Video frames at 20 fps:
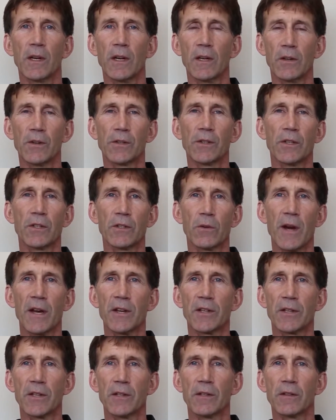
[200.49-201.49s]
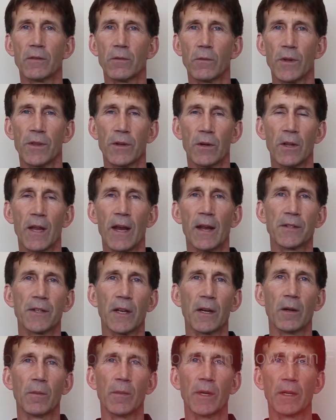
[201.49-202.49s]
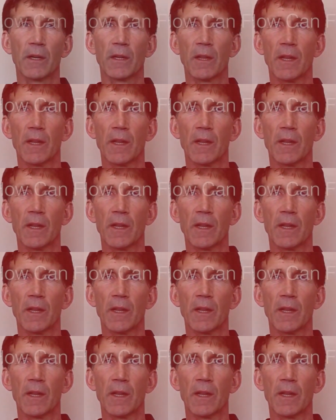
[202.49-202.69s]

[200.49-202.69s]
in your situation with your land settlement